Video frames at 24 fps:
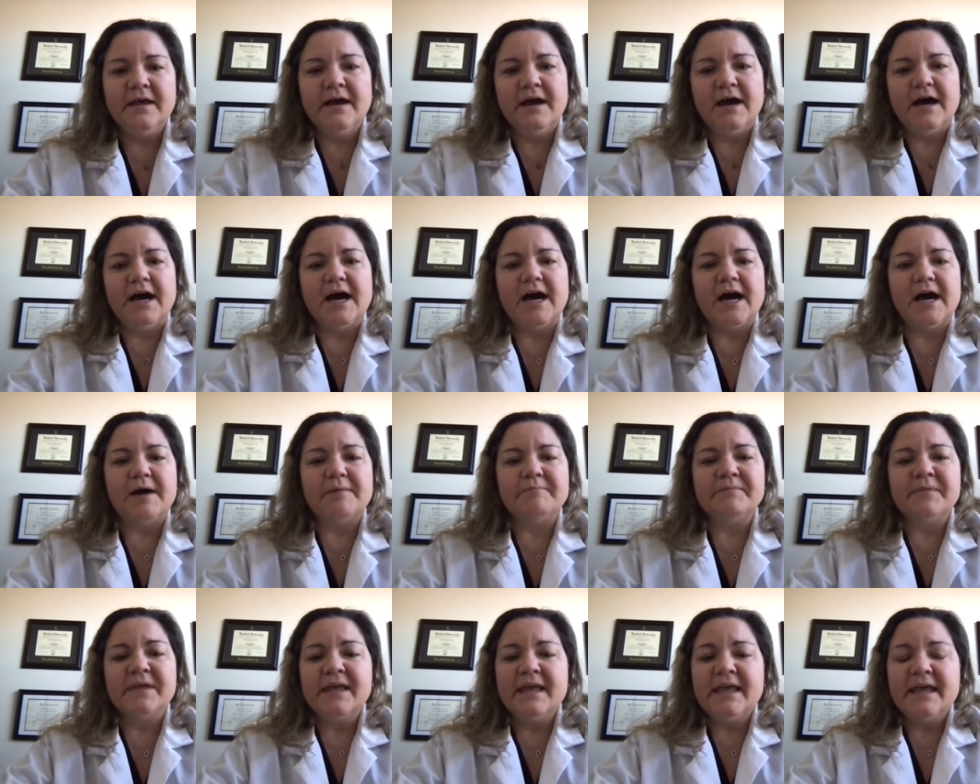
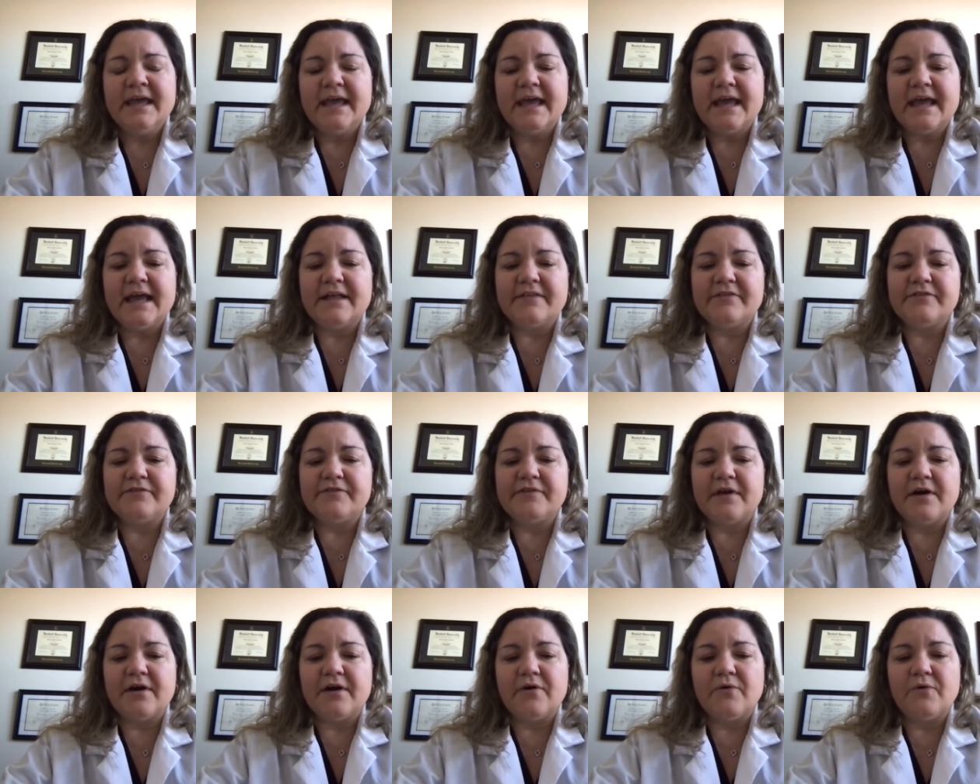um, and
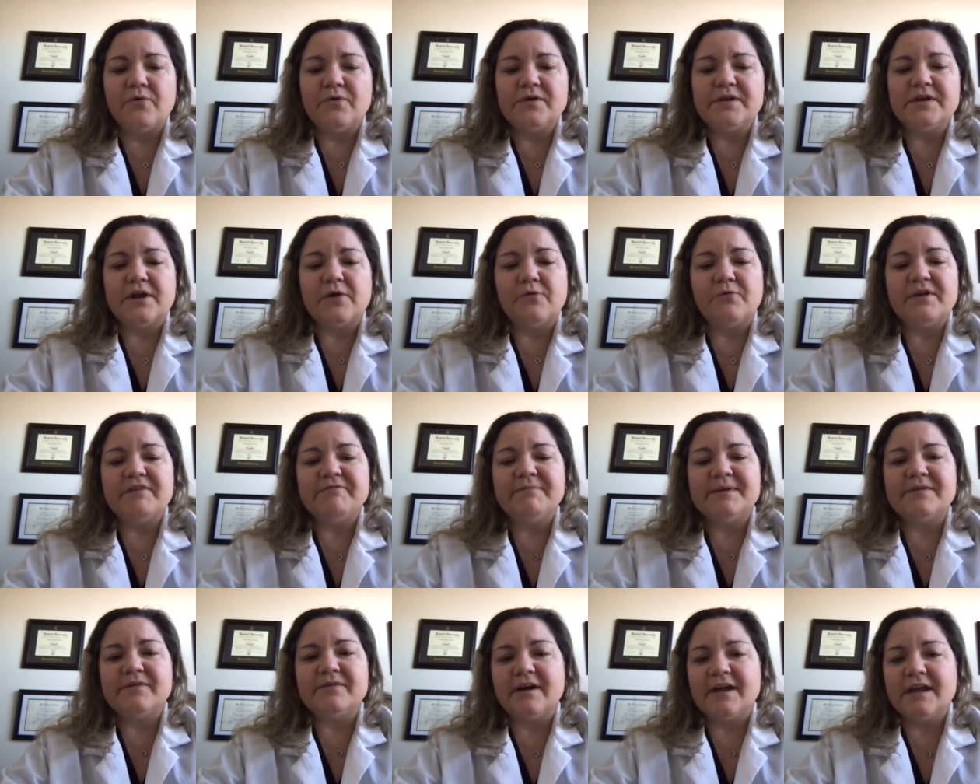so you know we've
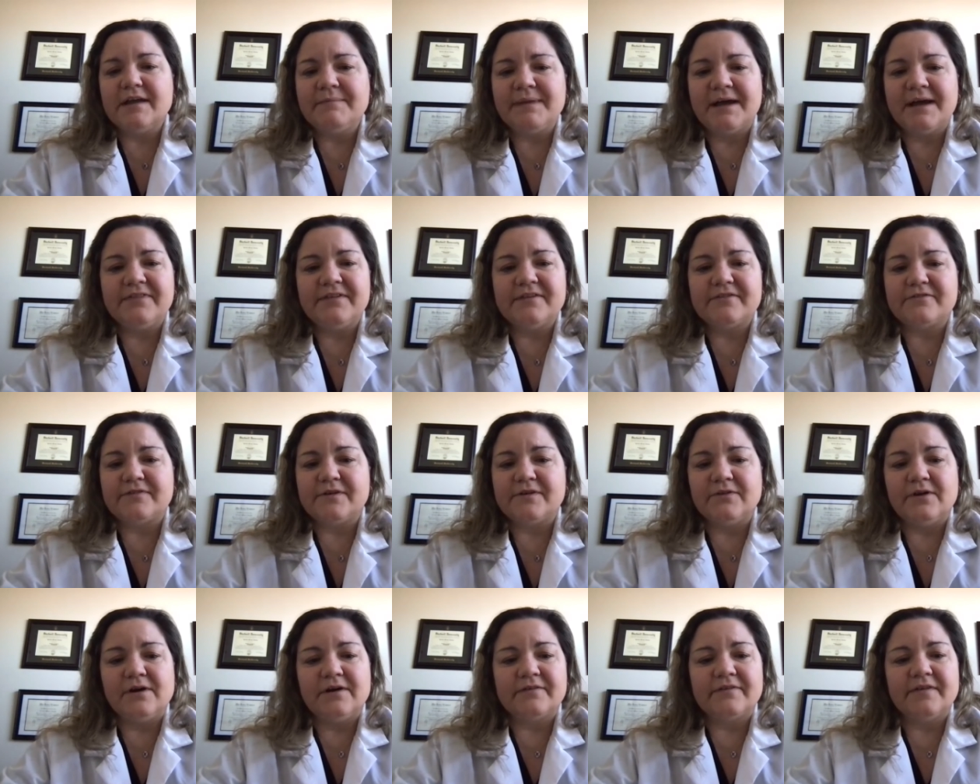been talking about this for a
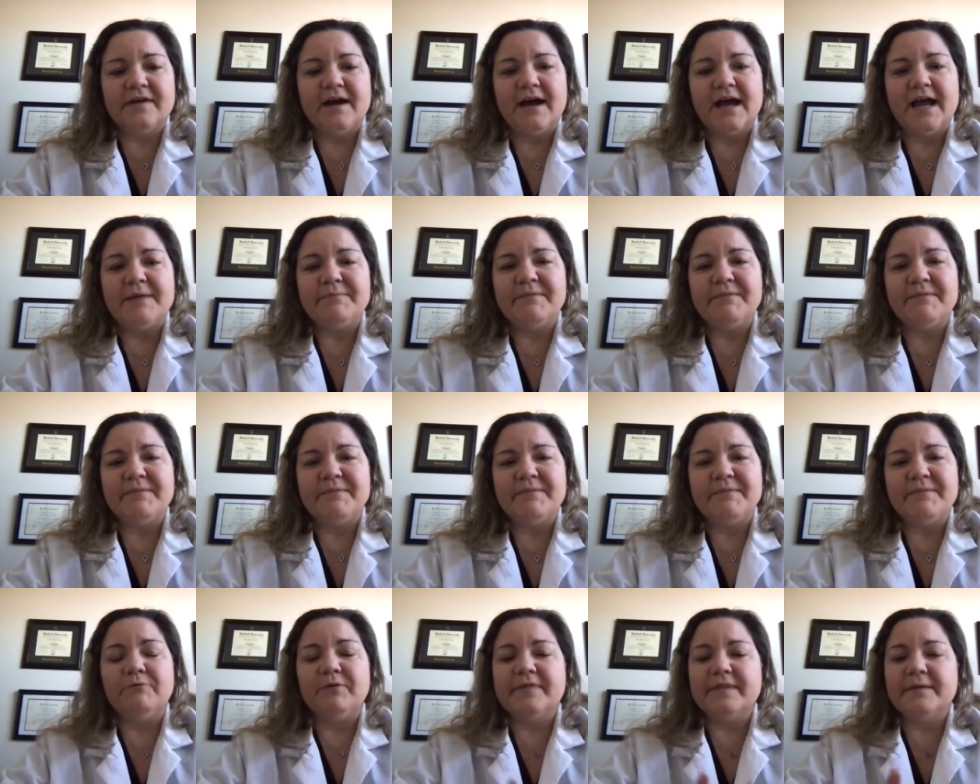long time and
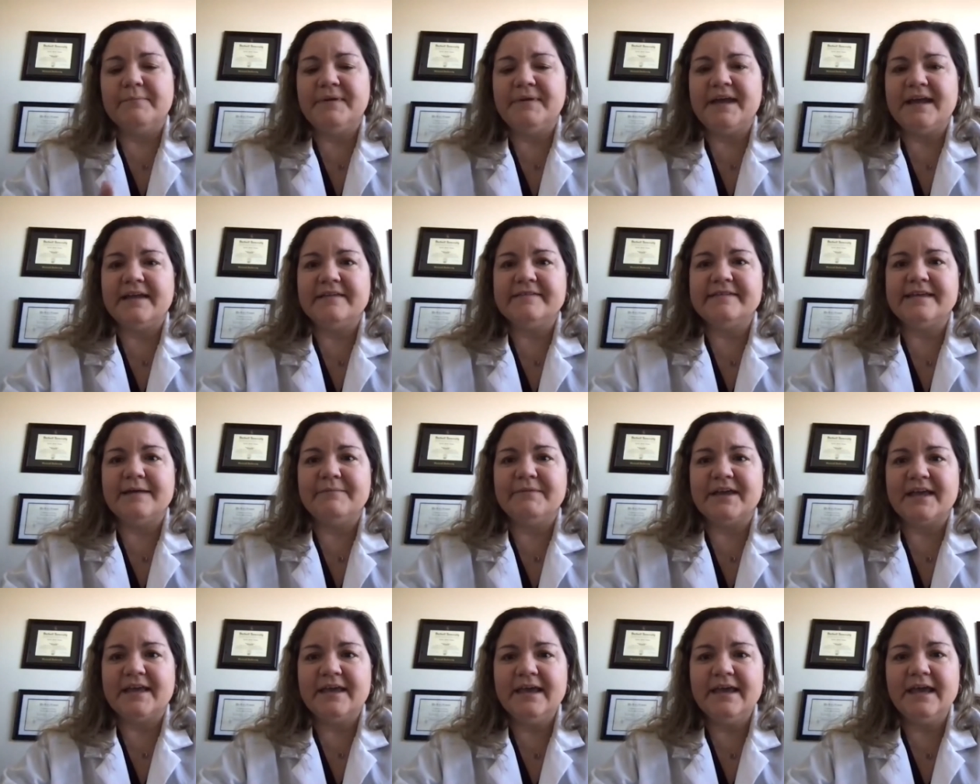then when the
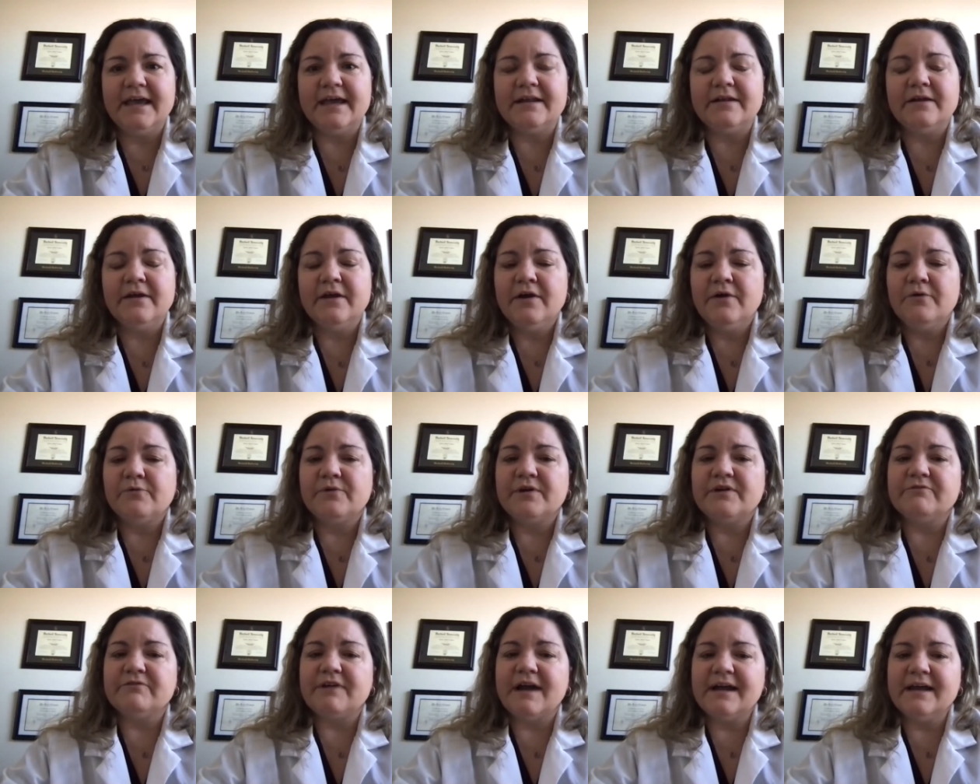pandemic hit
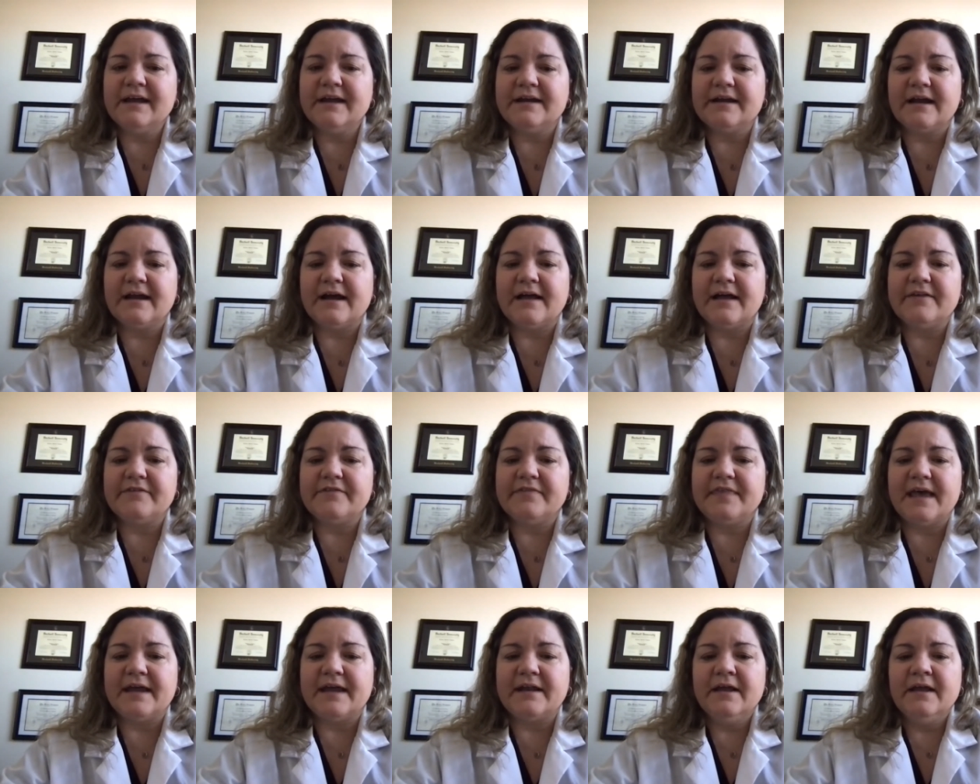we recognized
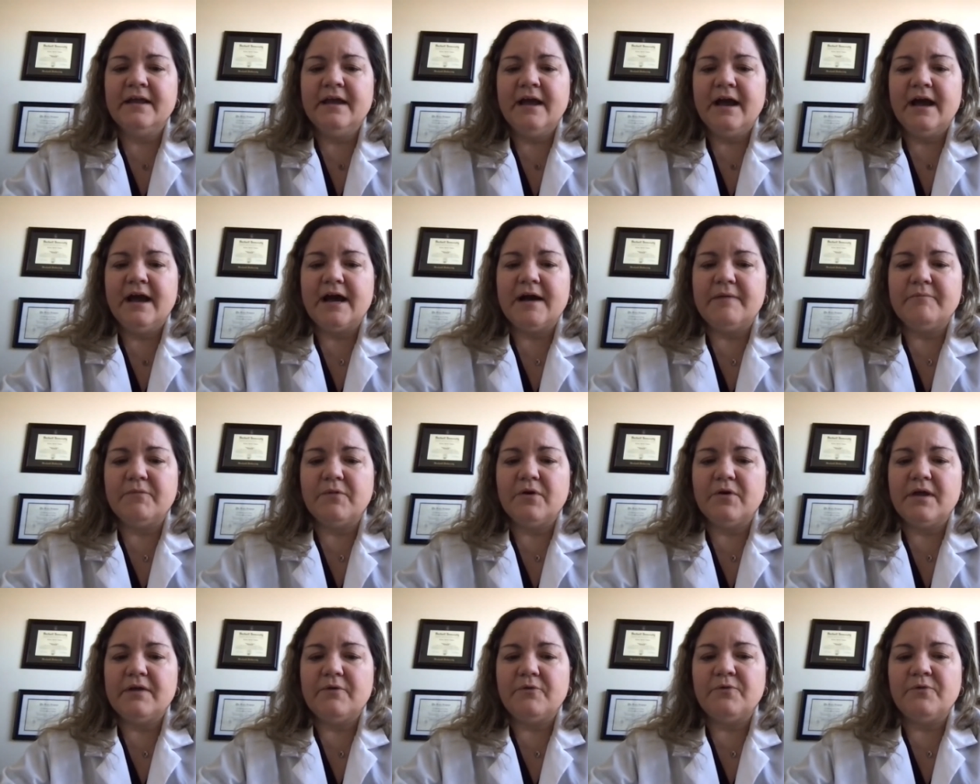that um,
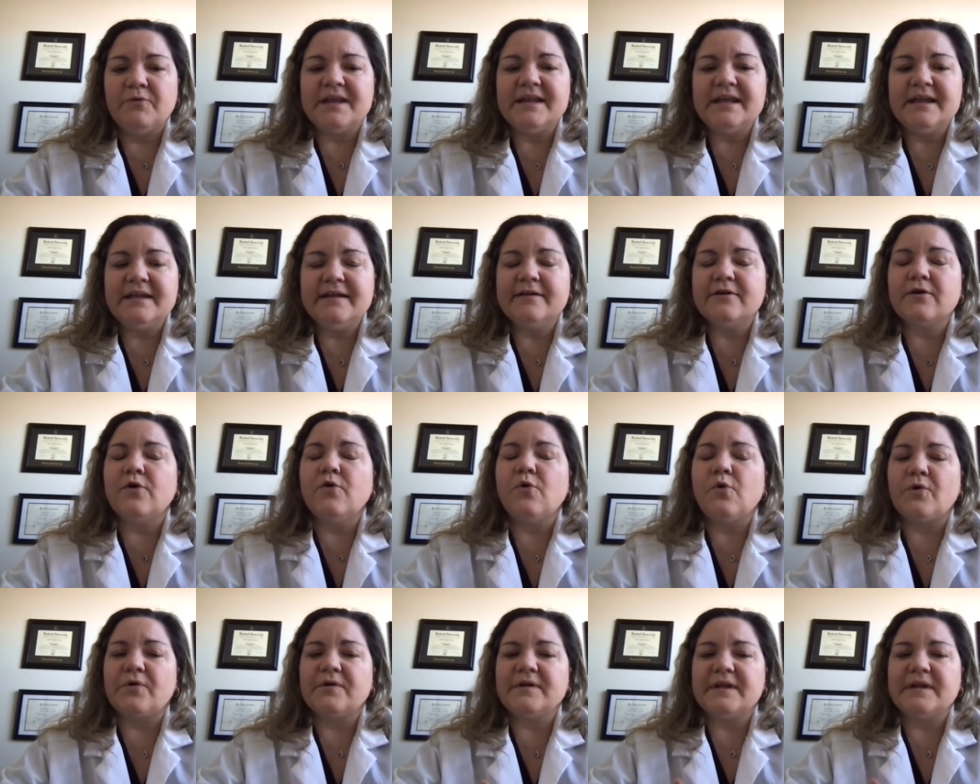we needed a
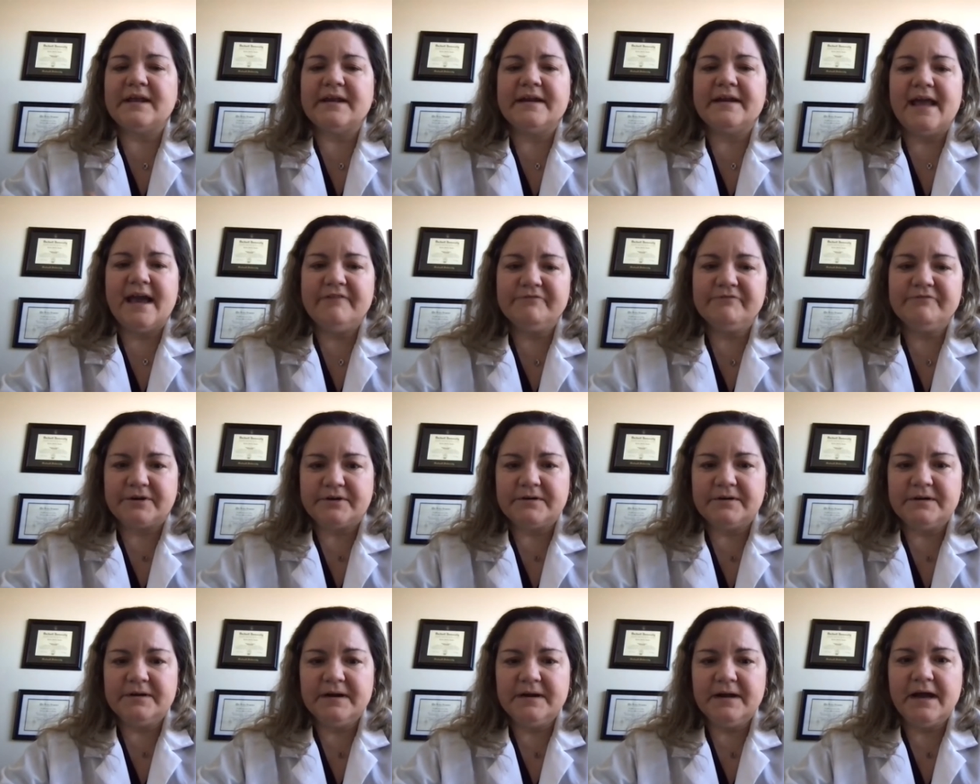coordinated
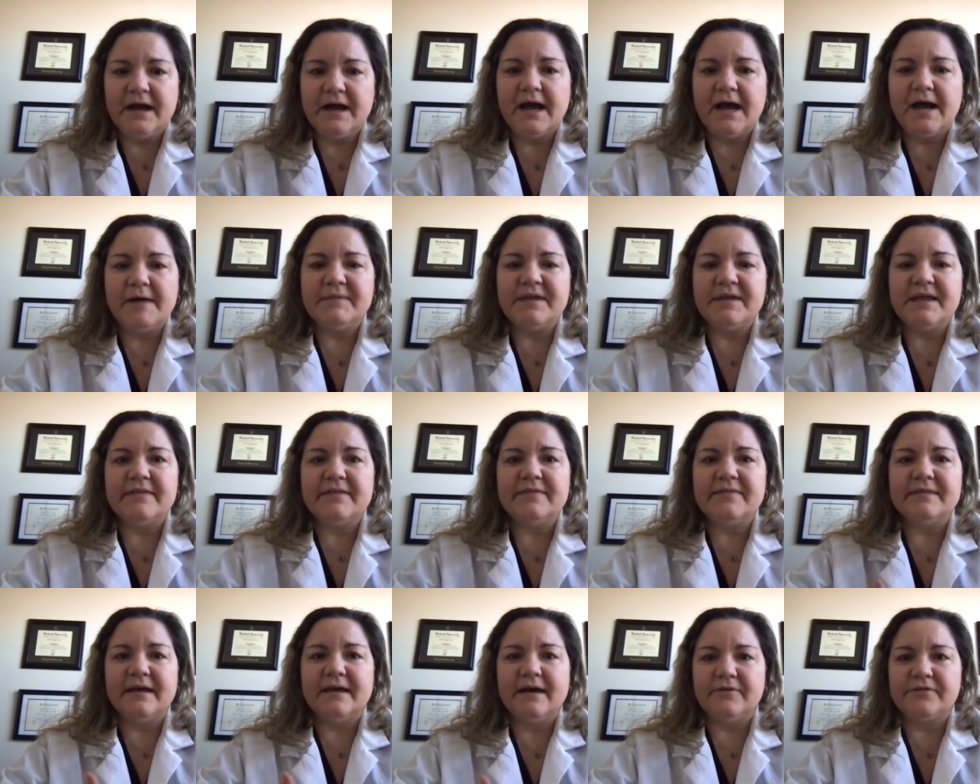effort um,
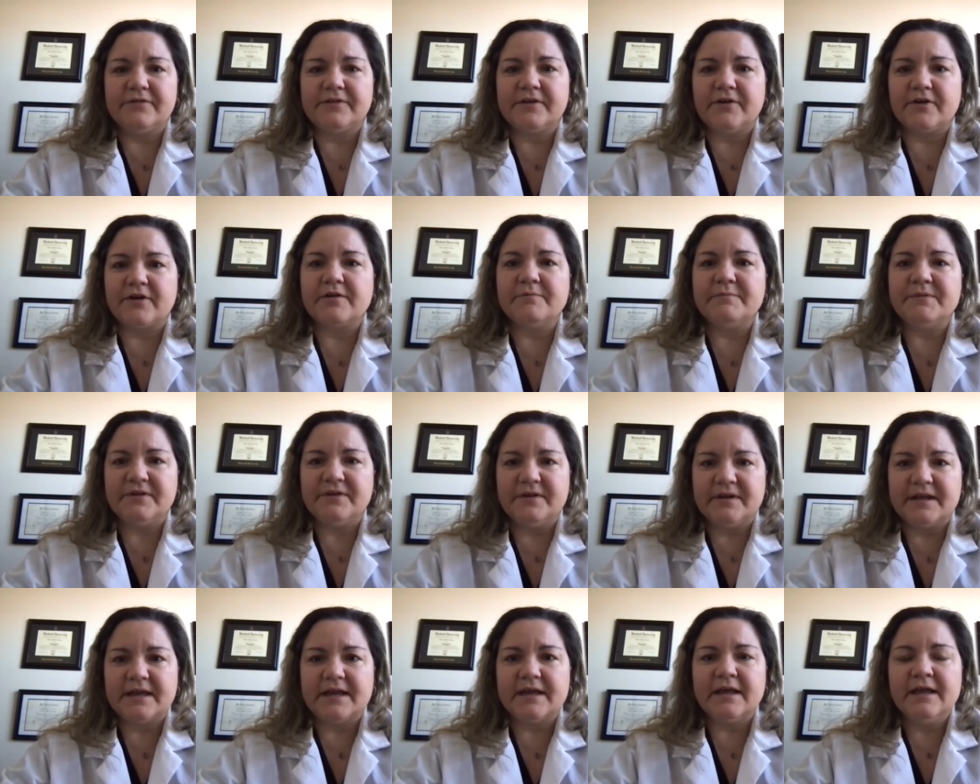in the healthcare
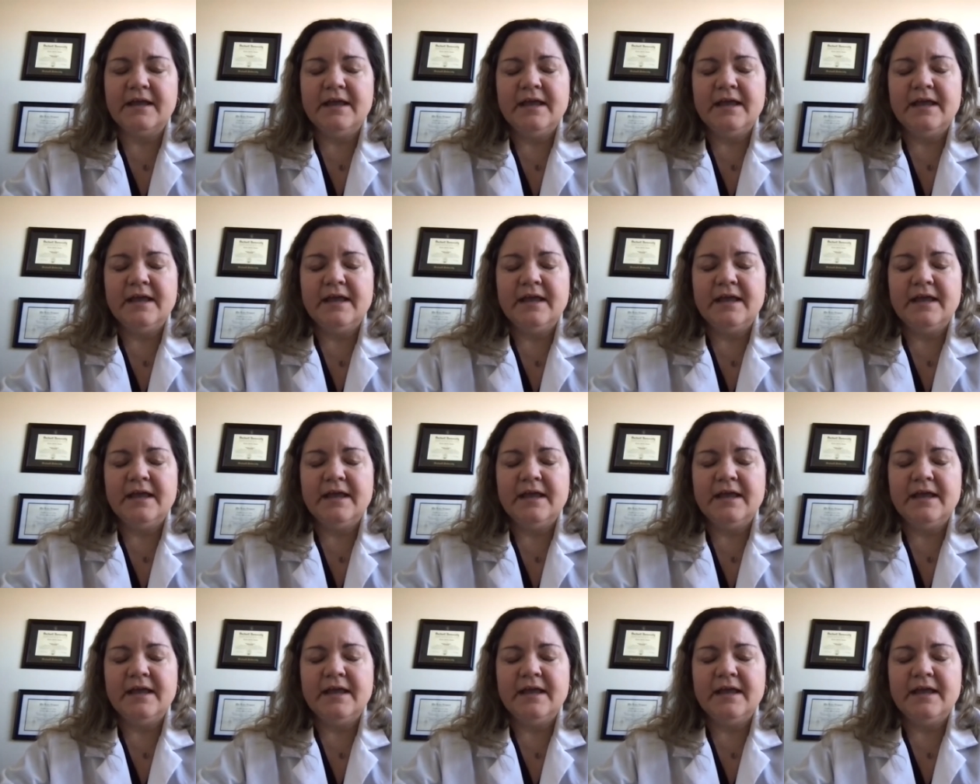community